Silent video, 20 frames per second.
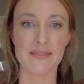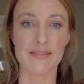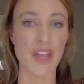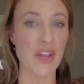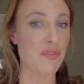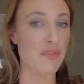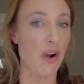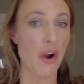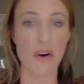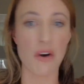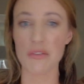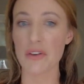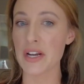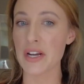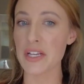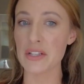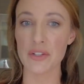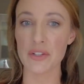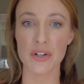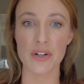They've
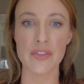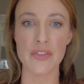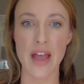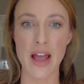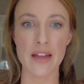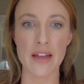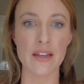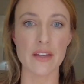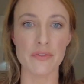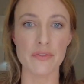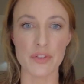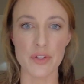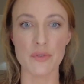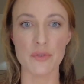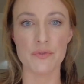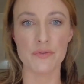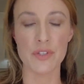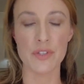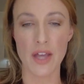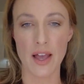already learned that if
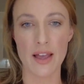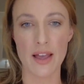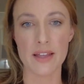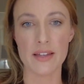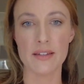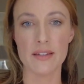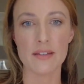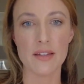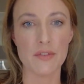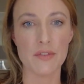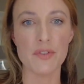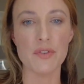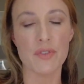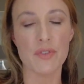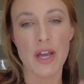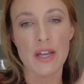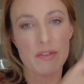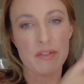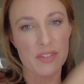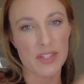you've kind
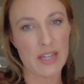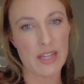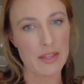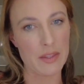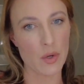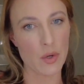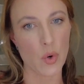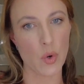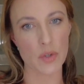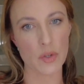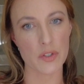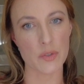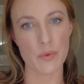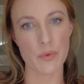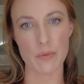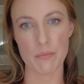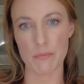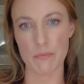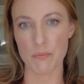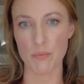of stayed the course
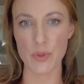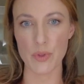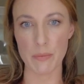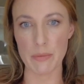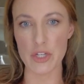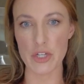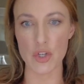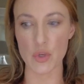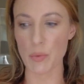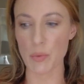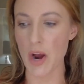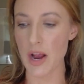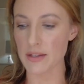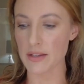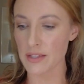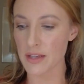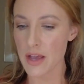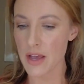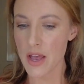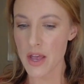with BJU
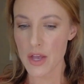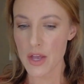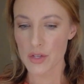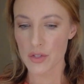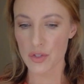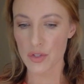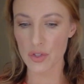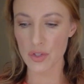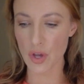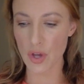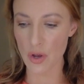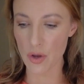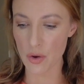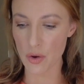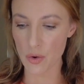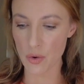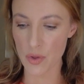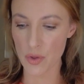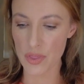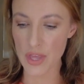Press.
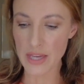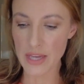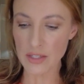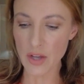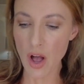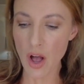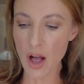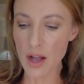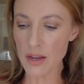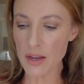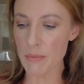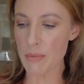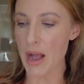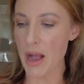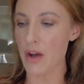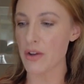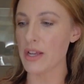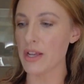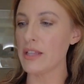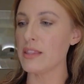So they talk
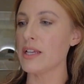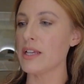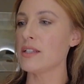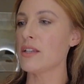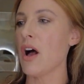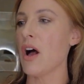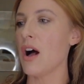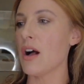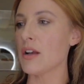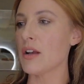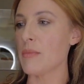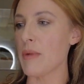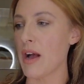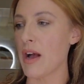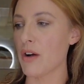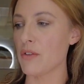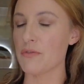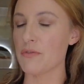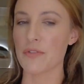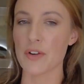about it. They talk
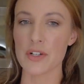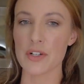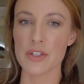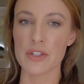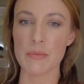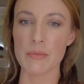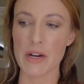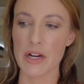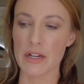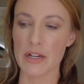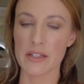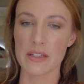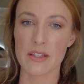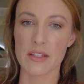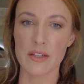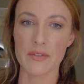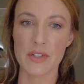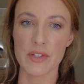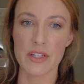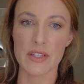about first American
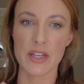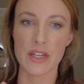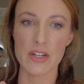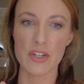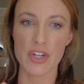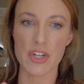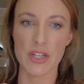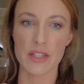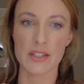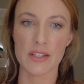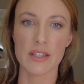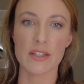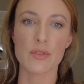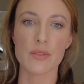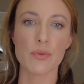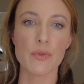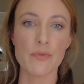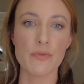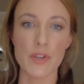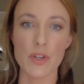civilizations. It's
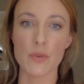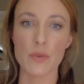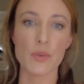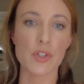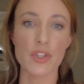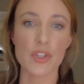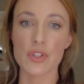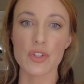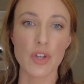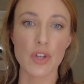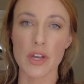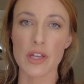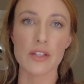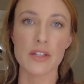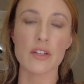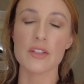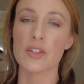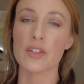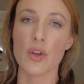a review, which is good.